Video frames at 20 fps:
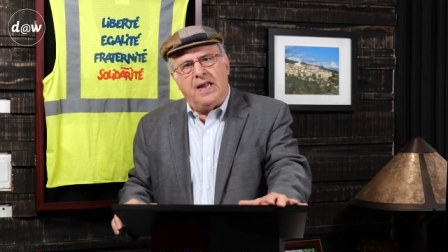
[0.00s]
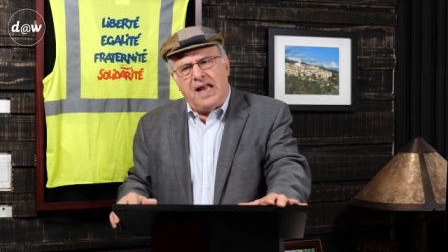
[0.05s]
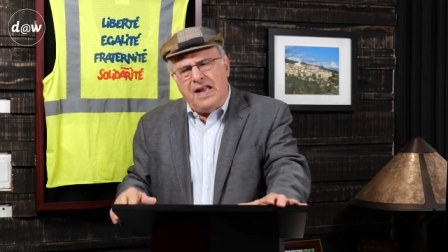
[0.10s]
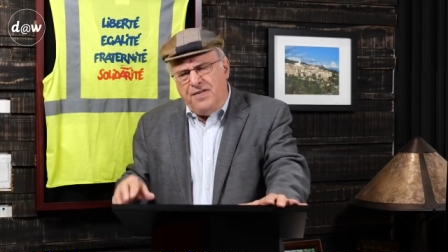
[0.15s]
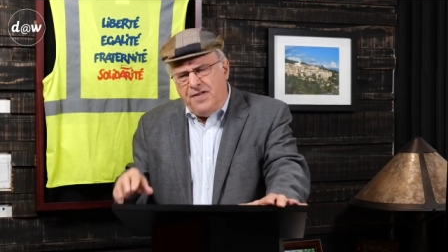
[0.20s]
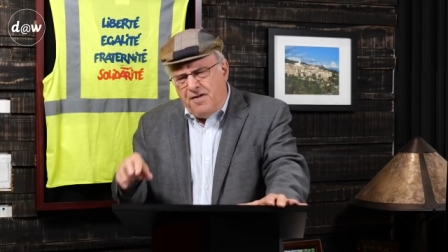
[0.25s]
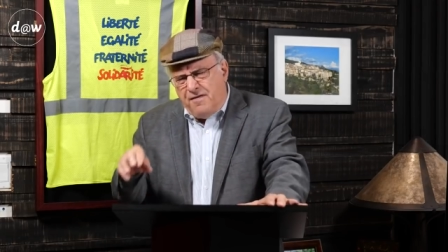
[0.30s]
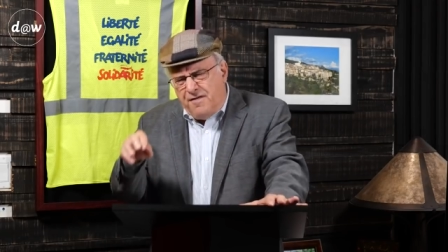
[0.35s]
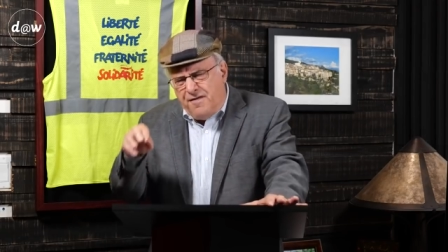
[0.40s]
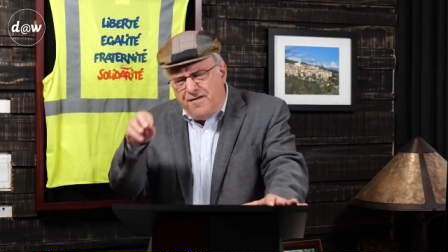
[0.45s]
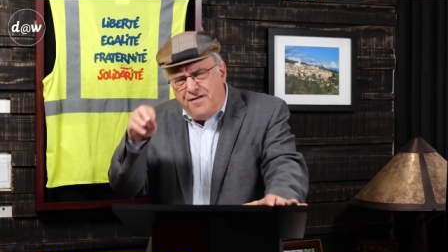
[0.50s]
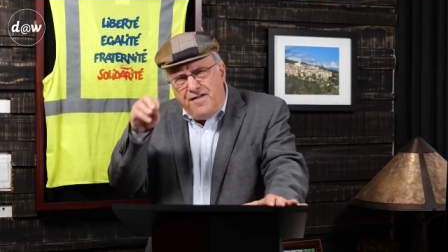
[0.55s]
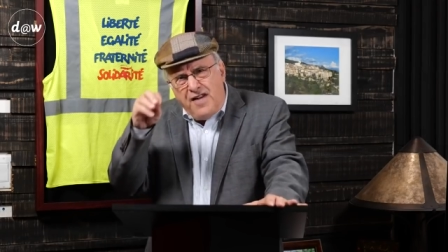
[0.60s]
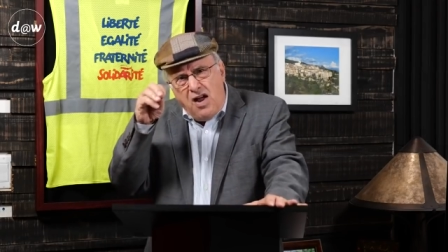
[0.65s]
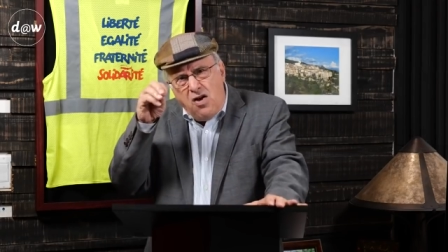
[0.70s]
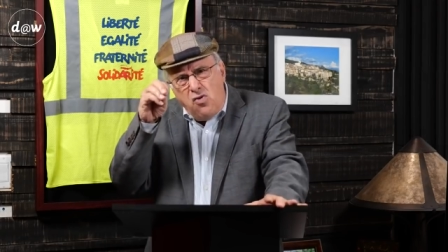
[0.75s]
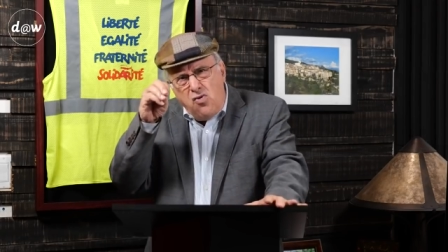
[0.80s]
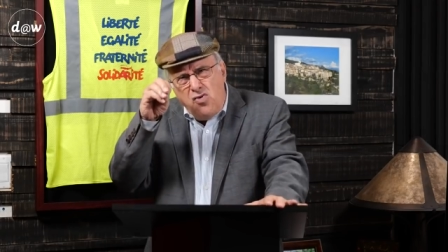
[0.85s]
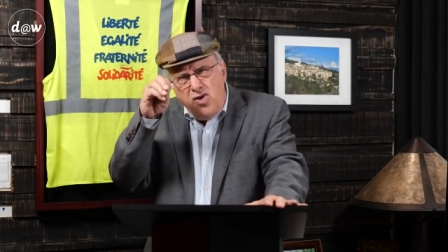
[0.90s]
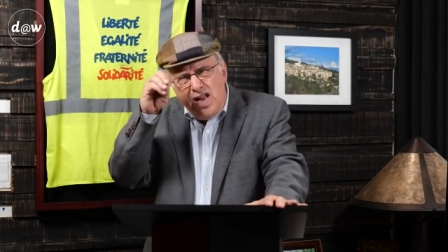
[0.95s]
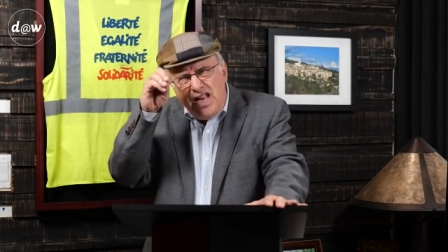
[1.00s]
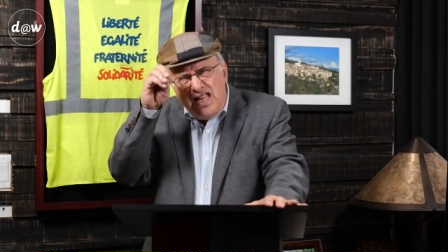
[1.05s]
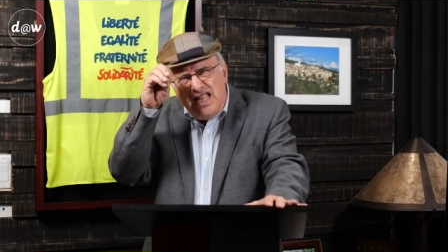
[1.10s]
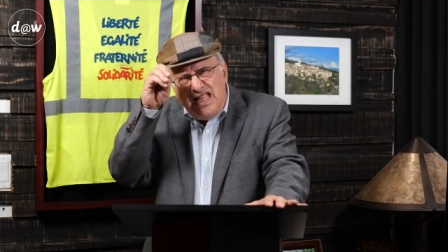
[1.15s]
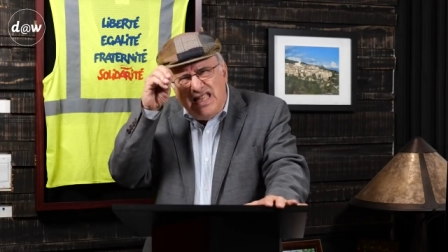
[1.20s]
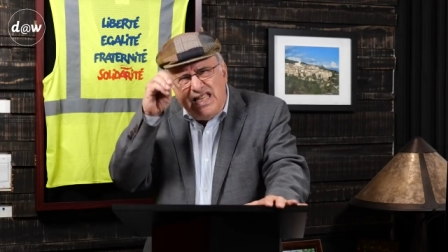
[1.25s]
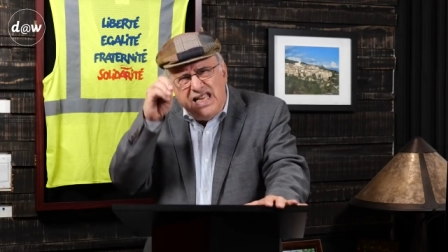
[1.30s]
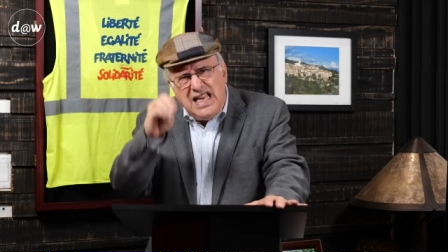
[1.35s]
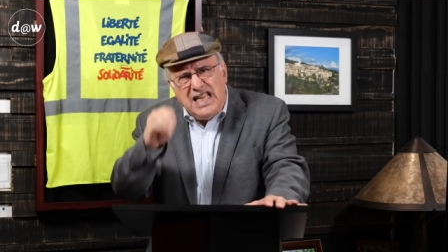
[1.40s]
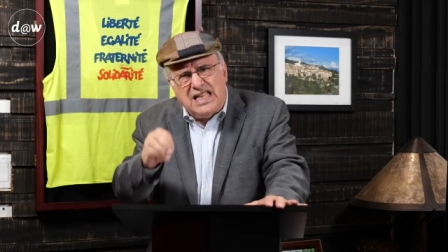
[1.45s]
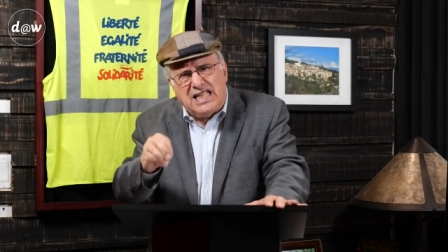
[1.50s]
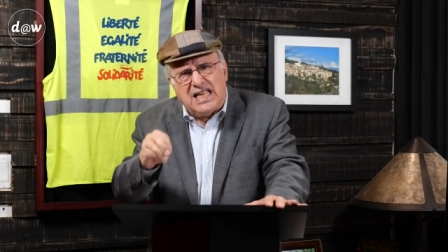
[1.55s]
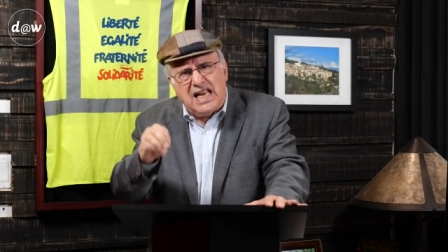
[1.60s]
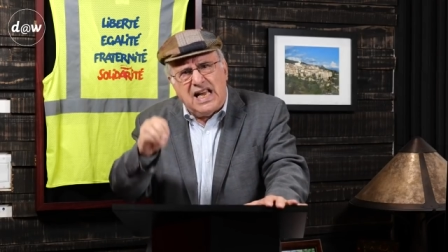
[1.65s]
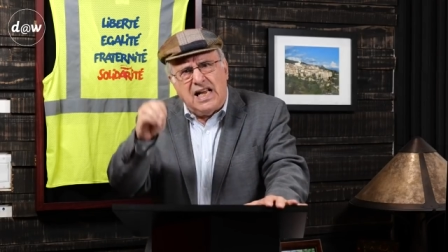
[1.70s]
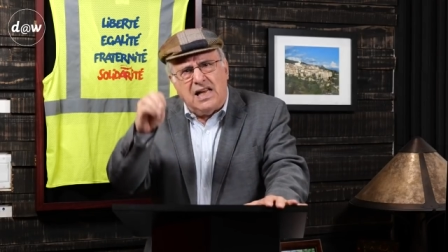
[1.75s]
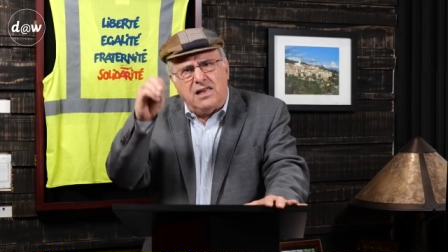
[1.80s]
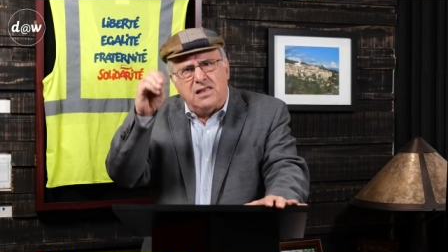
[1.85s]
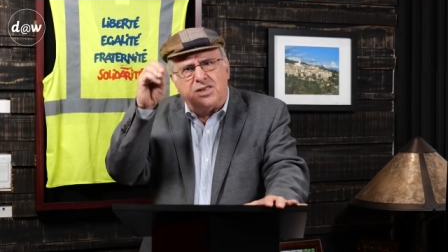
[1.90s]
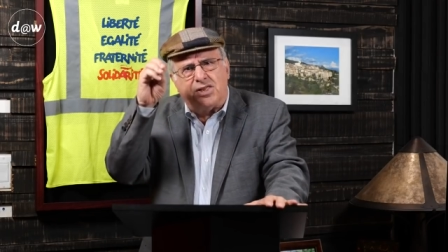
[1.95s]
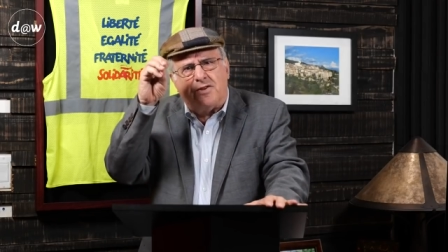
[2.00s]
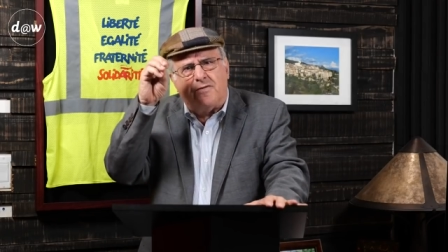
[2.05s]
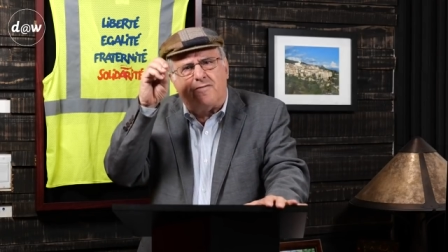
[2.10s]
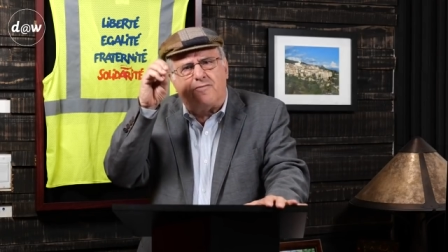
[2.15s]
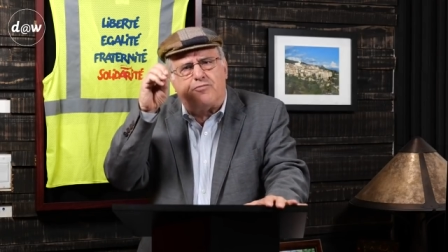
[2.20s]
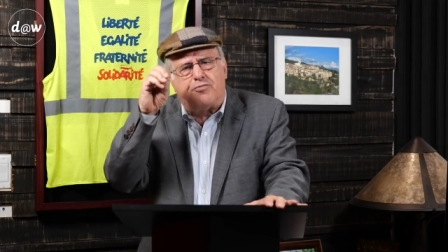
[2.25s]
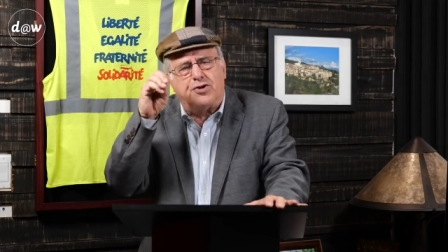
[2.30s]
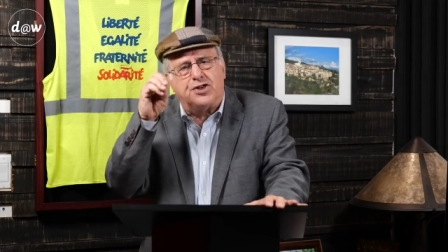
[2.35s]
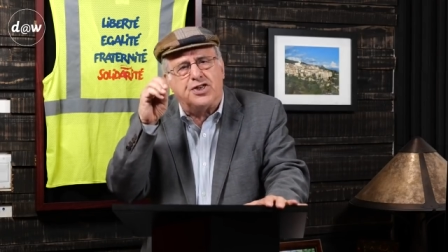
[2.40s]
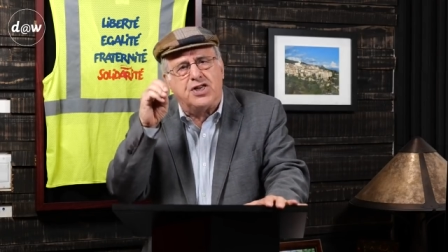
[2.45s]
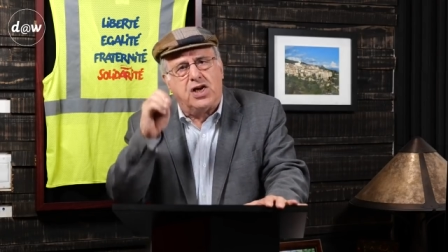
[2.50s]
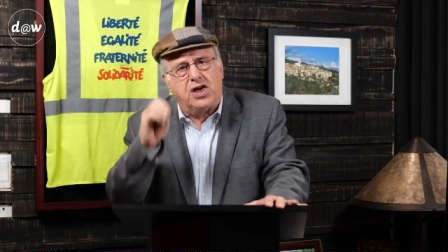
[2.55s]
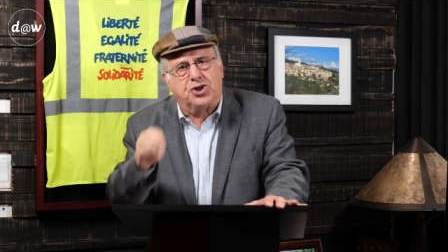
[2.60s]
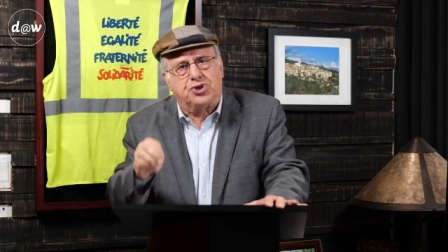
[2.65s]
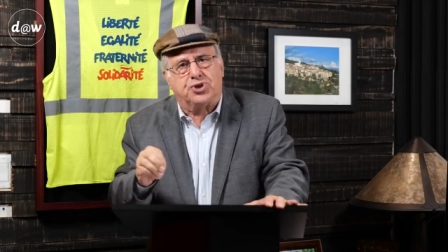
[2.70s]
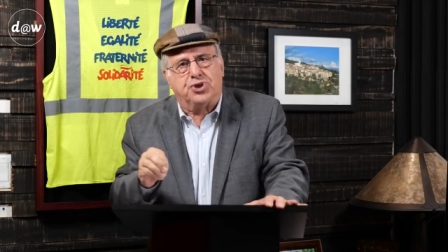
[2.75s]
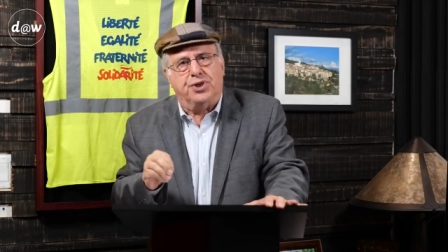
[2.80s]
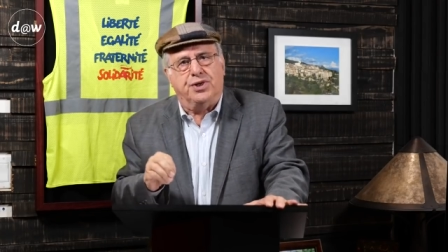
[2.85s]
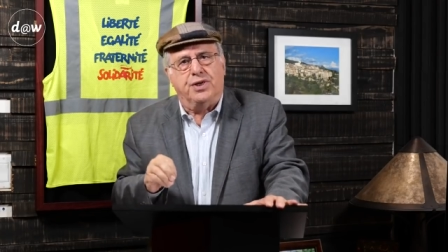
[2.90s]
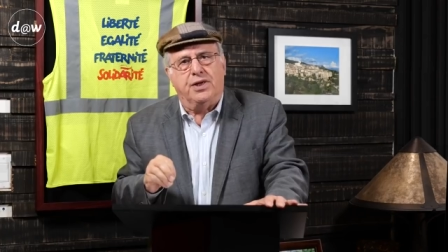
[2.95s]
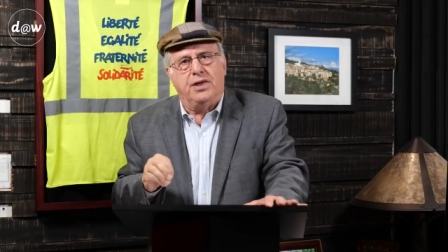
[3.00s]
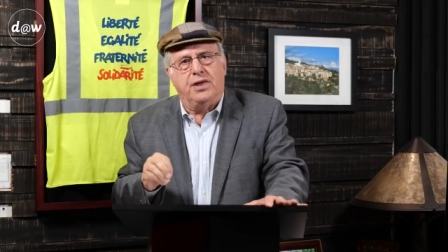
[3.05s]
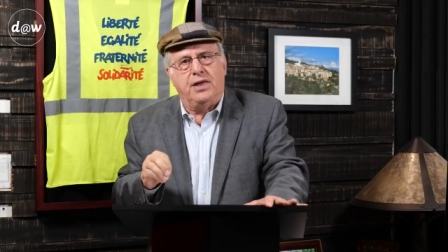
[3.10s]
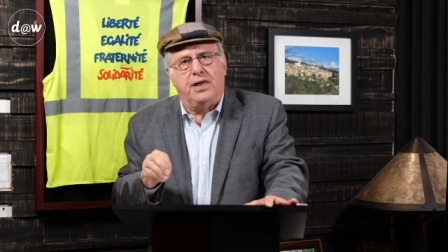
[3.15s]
In the very details of production,